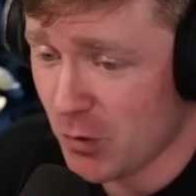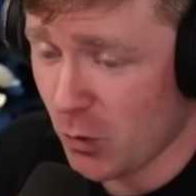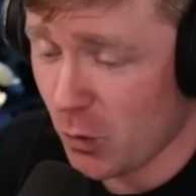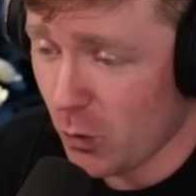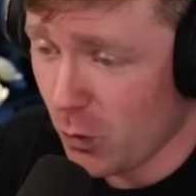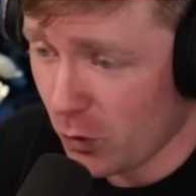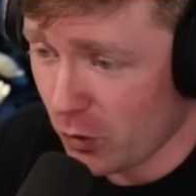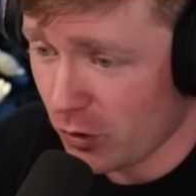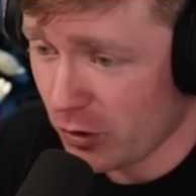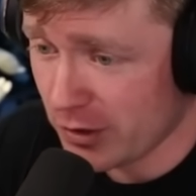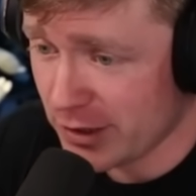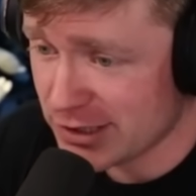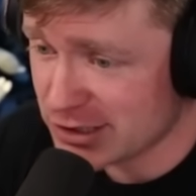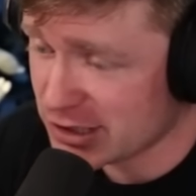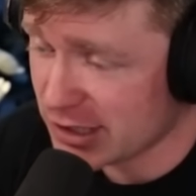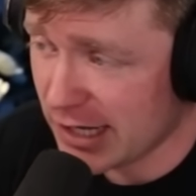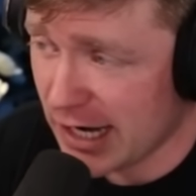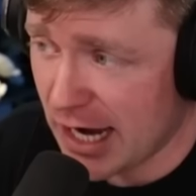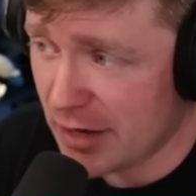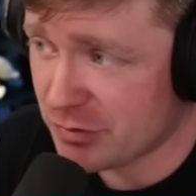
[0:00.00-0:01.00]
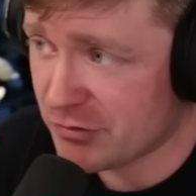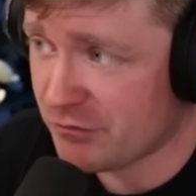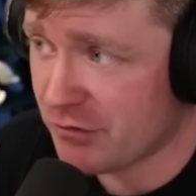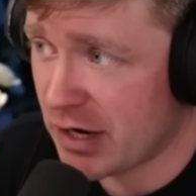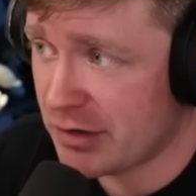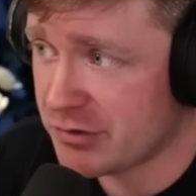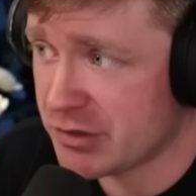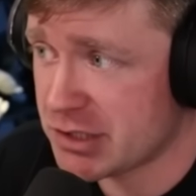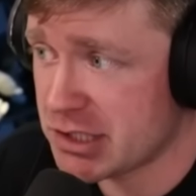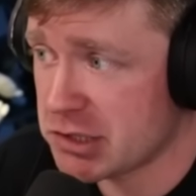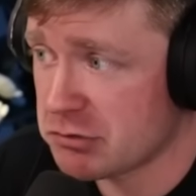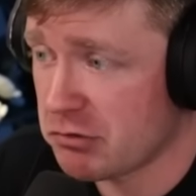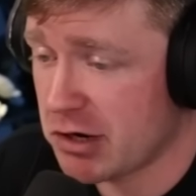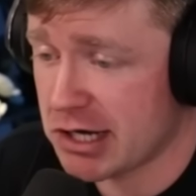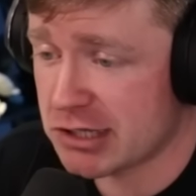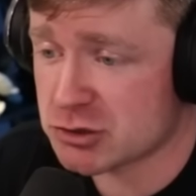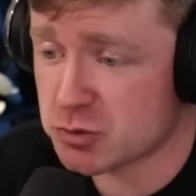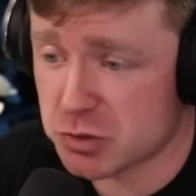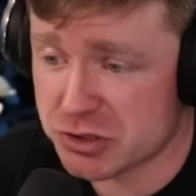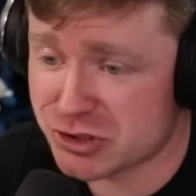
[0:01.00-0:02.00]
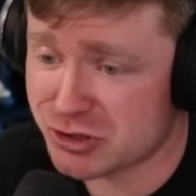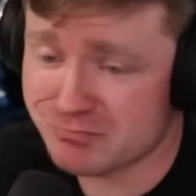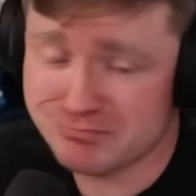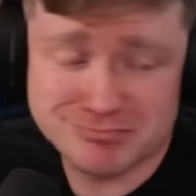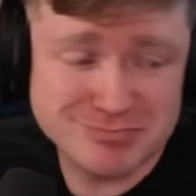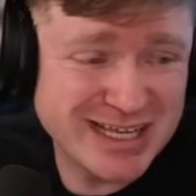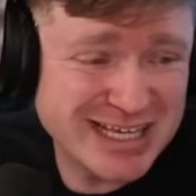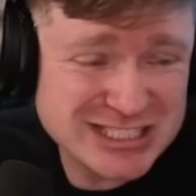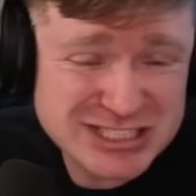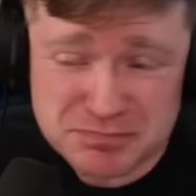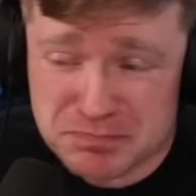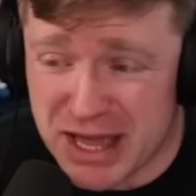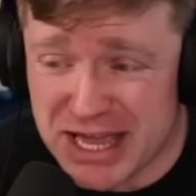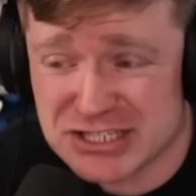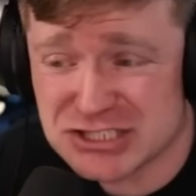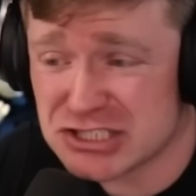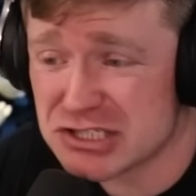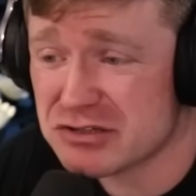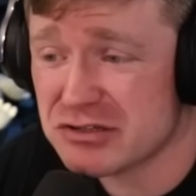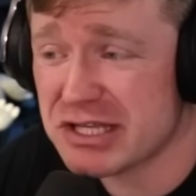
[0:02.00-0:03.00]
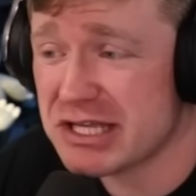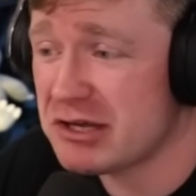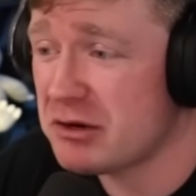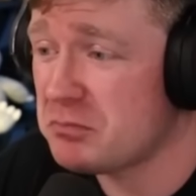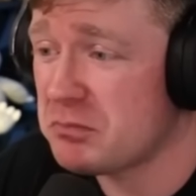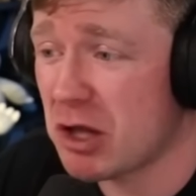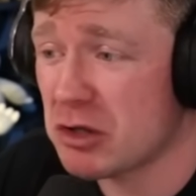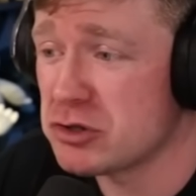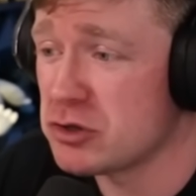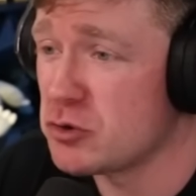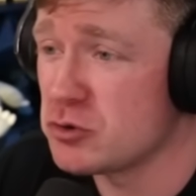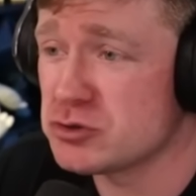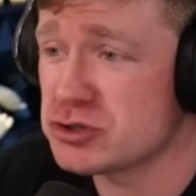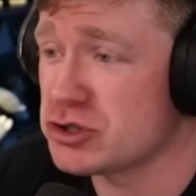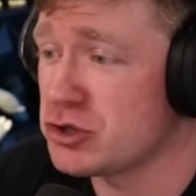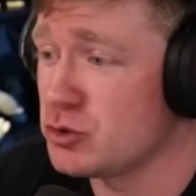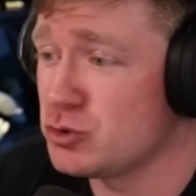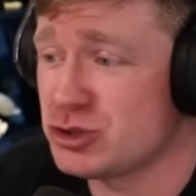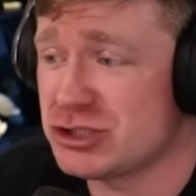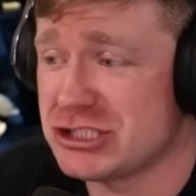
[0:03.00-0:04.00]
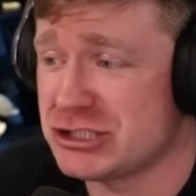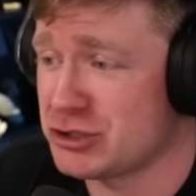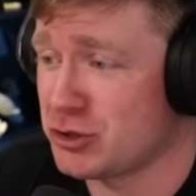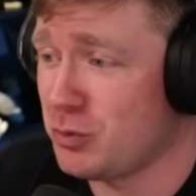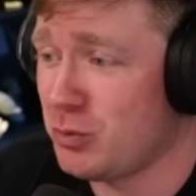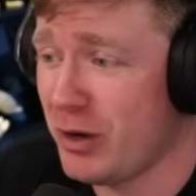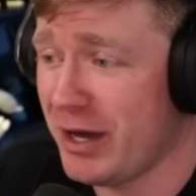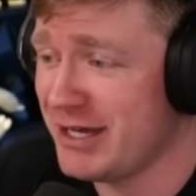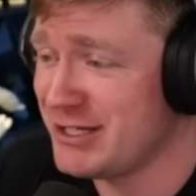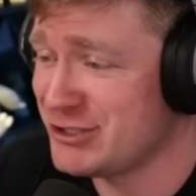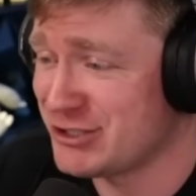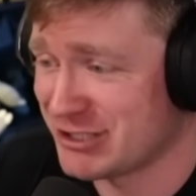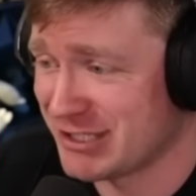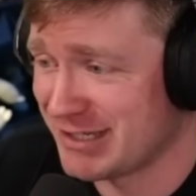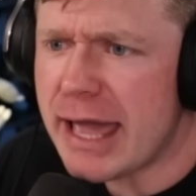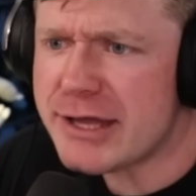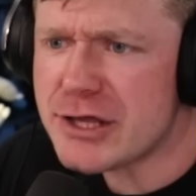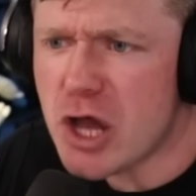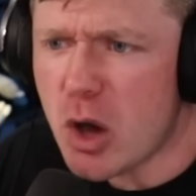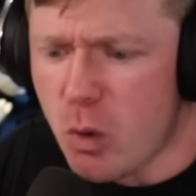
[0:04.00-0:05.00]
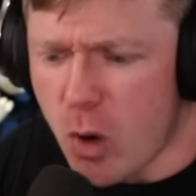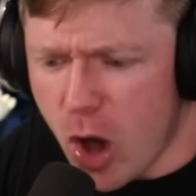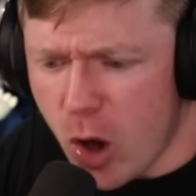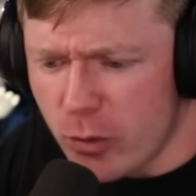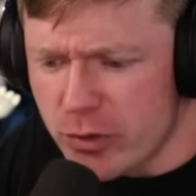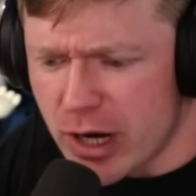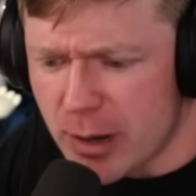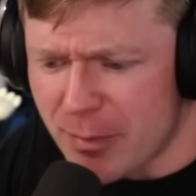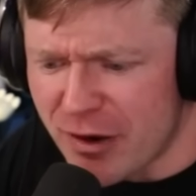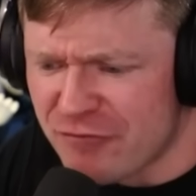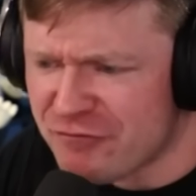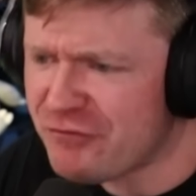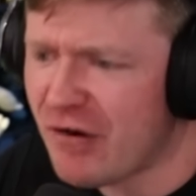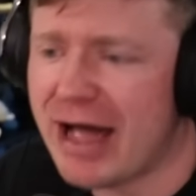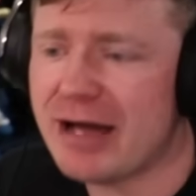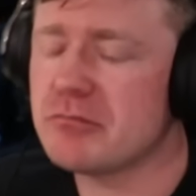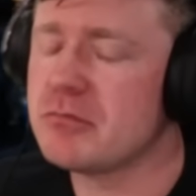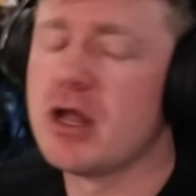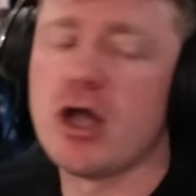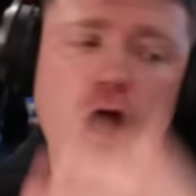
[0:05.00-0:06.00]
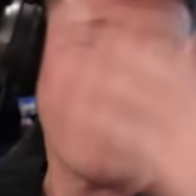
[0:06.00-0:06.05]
Or he's gonna have to fight the D-Rex, which is basically a lose-lose situation. Hey, yo, hold up, a fight.